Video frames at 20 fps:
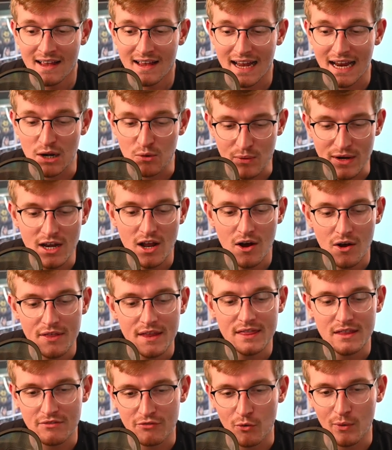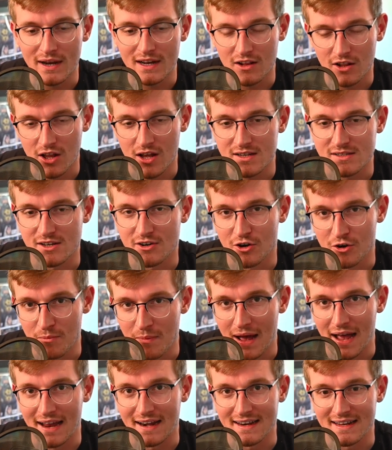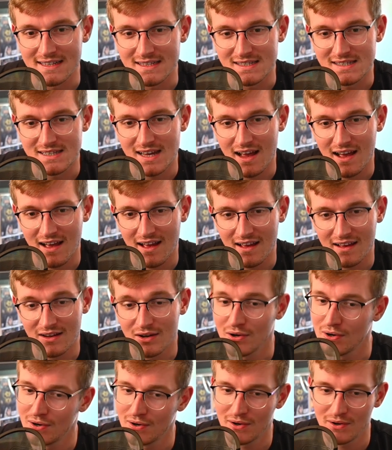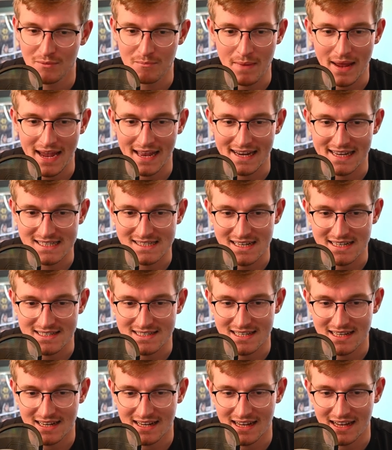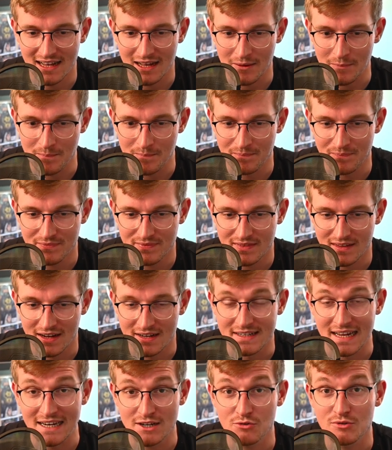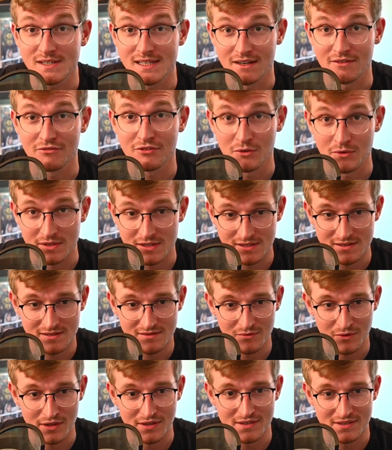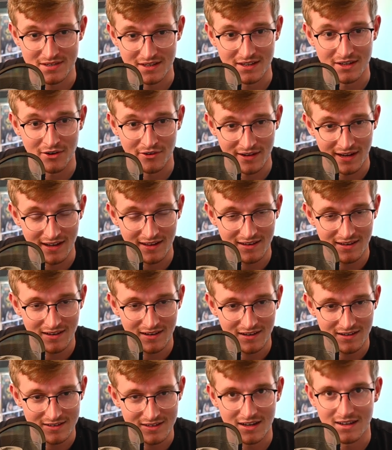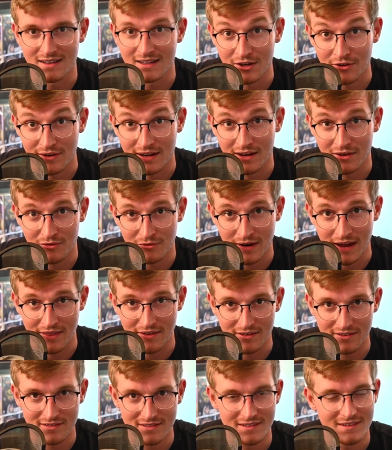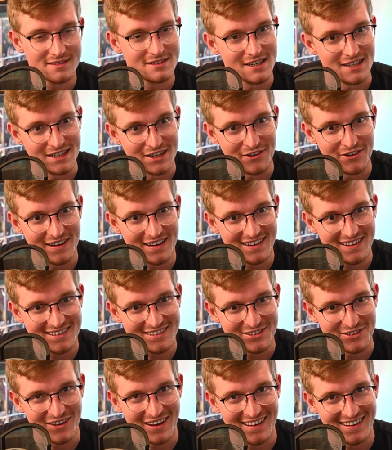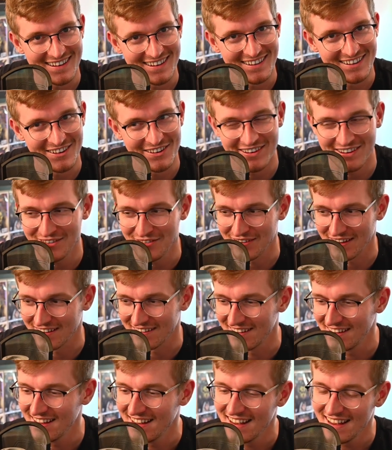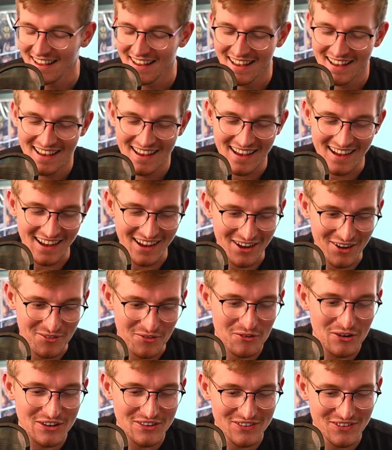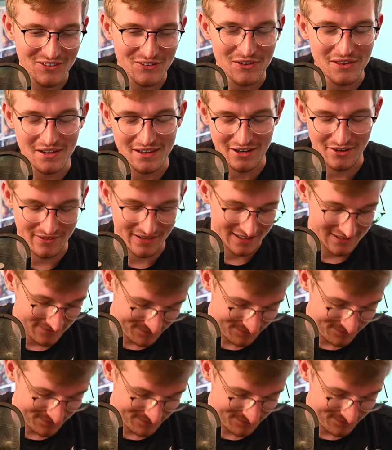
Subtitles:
And we know that the void claws at her mind. It's, is it a dangerous influence with Illyria, rather. Turalyon, Illyria, wow. With Illyria.